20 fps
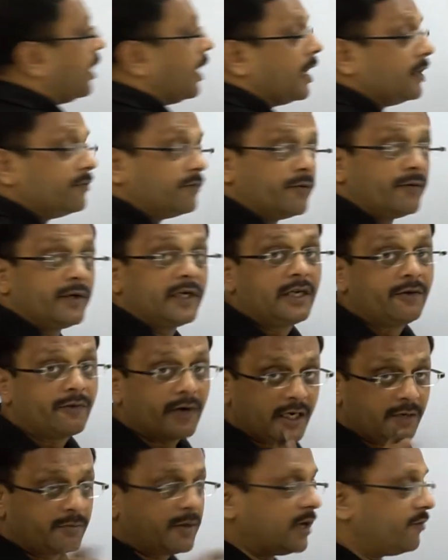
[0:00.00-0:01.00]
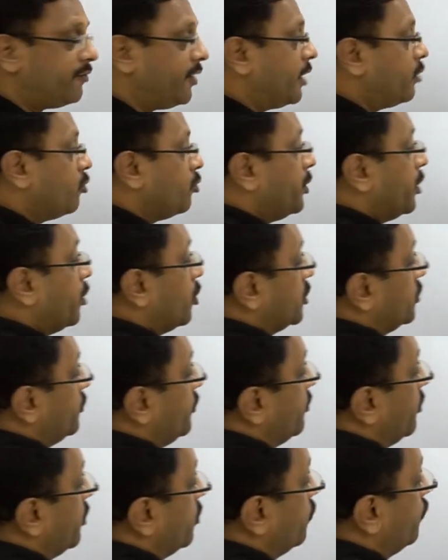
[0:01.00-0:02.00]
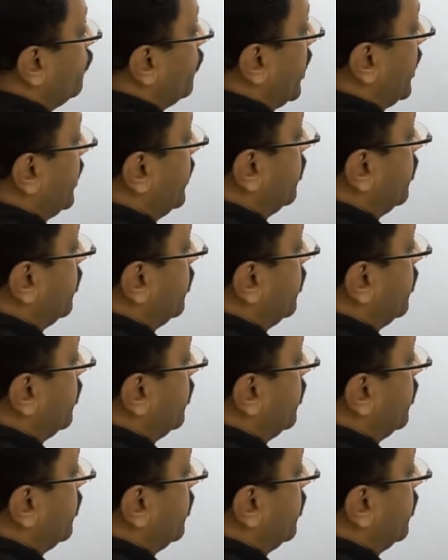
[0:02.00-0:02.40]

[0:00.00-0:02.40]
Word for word: and we will divide by V2 because we want to find